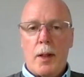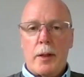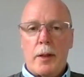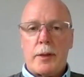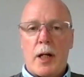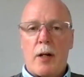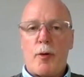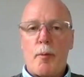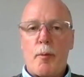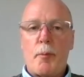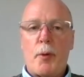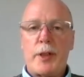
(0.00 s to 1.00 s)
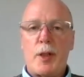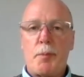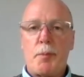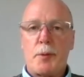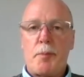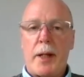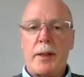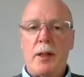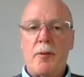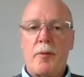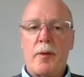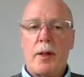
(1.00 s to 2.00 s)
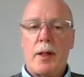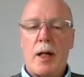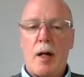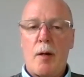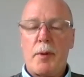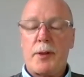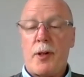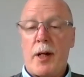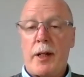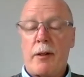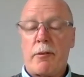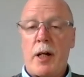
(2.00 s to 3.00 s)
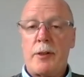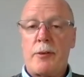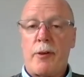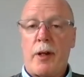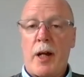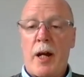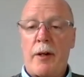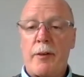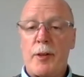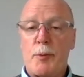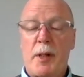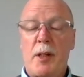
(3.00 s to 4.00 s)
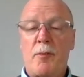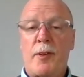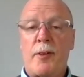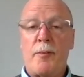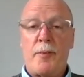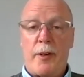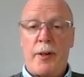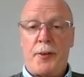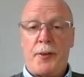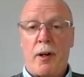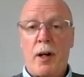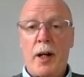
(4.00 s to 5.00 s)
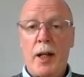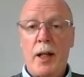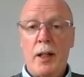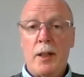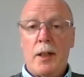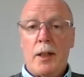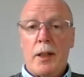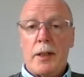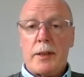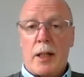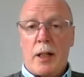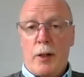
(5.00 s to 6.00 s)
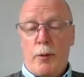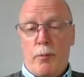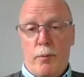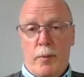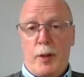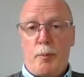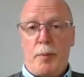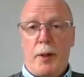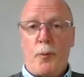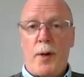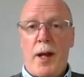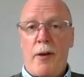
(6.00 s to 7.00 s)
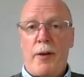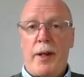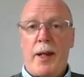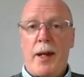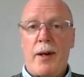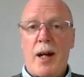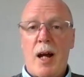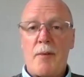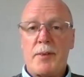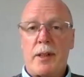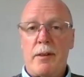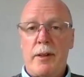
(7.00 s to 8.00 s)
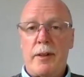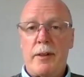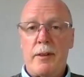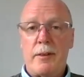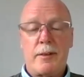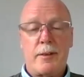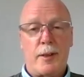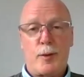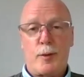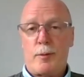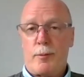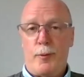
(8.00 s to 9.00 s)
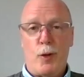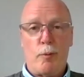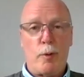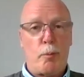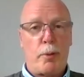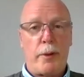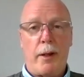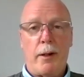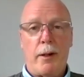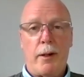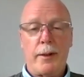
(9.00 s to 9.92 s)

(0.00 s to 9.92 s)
So from a moisture perspective, Australian grain's regarded as being very, very dry. So as you'd be aware, in our harvest conditions, it's normally pretty hot.